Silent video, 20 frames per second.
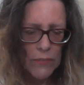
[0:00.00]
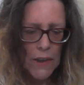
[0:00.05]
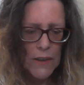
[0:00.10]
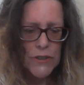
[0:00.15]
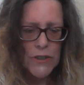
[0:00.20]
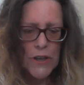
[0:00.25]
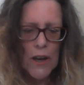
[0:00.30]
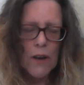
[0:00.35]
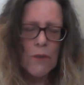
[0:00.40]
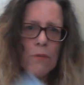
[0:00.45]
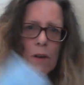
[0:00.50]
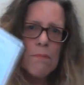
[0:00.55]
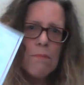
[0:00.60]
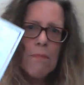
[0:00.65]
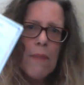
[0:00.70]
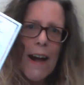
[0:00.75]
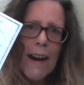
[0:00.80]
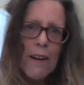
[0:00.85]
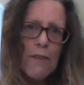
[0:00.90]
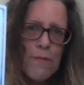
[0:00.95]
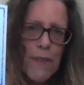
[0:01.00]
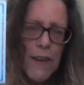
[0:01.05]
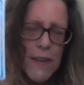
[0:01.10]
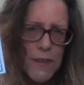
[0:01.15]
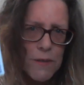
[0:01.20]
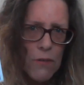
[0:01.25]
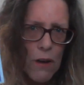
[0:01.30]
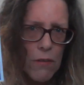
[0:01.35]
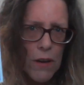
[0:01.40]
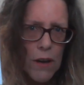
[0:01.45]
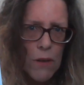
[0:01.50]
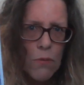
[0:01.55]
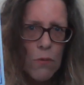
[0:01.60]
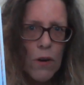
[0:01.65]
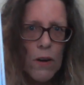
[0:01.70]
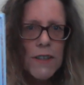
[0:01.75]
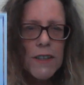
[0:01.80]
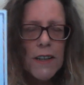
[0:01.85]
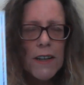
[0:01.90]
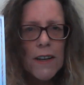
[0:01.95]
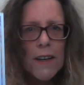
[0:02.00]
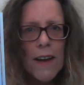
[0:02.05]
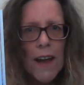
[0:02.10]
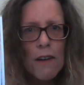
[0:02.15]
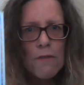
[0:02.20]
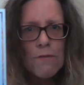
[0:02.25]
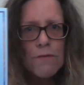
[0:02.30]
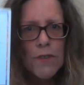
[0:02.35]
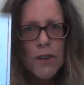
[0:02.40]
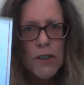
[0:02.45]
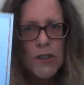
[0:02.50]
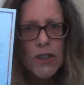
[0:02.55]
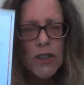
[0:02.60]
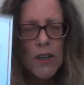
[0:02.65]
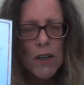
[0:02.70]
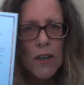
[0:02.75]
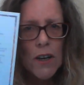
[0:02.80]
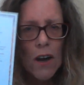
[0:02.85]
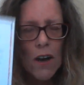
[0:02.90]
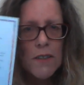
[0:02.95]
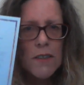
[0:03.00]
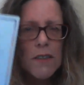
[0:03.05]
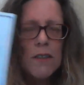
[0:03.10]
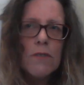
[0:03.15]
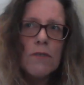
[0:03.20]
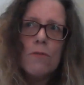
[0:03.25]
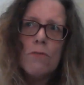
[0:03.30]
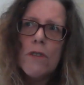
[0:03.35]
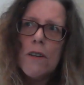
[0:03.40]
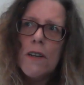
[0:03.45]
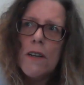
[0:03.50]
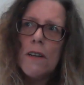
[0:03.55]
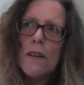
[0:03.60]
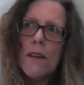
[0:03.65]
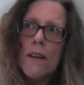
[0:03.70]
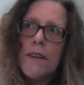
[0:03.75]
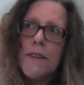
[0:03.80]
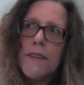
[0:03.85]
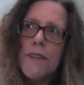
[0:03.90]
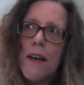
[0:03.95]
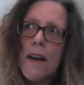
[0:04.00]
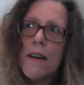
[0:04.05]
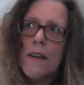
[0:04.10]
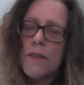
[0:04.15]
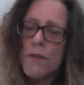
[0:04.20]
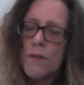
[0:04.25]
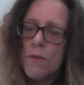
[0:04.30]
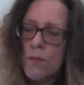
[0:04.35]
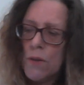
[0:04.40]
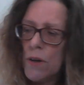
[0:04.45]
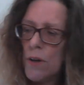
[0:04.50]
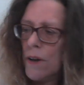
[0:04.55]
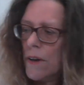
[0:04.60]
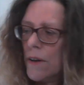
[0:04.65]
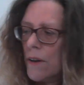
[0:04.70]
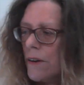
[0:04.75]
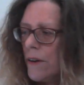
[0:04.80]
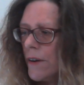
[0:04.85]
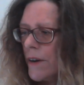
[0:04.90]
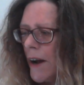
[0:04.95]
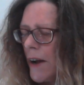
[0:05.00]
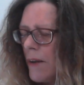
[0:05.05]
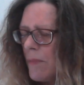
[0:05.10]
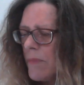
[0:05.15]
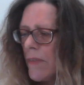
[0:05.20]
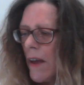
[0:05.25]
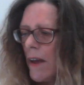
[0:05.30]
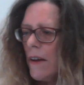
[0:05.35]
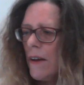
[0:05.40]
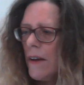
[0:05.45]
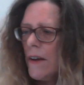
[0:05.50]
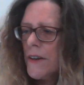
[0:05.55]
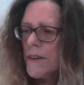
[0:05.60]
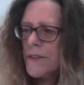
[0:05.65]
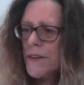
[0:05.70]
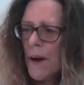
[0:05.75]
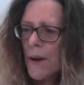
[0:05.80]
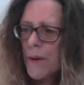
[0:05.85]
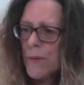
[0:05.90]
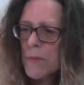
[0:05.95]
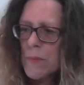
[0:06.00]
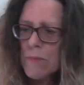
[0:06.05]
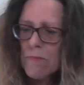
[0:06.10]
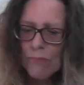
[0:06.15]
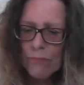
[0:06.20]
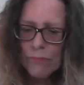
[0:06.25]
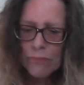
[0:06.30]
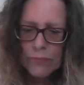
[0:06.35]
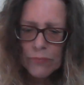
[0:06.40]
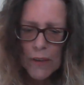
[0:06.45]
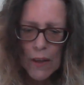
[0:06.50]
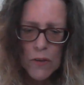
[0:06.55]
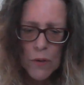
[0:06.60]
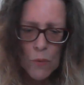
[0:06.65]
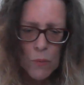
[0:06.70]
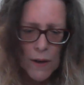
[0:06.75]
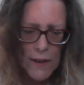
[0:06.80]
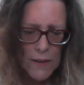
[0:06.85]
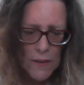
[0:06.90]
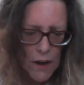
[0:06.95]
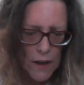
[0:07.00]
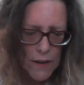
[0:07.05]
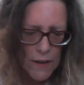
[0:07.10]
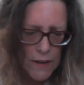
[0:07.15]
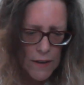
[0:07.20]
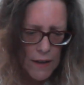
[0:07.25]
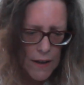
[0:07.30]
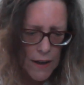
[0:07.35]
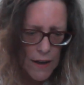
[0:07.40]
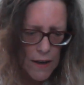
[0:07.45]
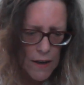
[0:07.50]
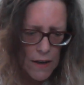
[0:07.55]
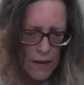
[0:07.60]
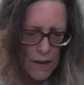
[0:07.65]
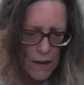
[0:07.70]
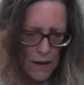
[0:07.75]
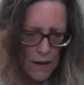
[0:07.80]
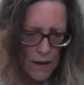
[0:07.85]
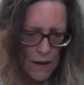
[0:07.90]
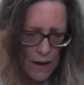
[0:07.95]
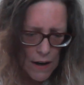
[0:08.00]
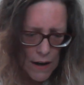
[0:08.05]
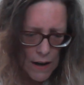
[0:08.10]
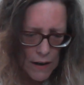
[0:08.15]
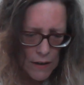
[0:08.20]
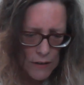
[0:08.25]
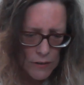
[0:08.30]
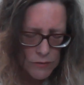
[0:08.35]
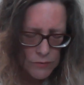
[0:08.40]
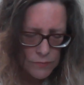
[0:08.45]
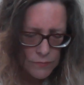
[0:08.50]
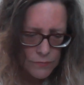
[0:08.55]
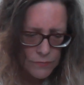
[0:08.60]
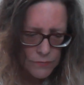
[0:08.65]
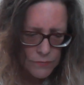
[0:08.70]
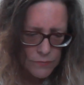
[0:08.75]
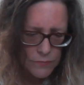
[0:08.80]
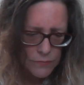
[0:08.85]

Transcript: so we manifest what we want in our future, guys. It really does work, okay? So the one line in here, um...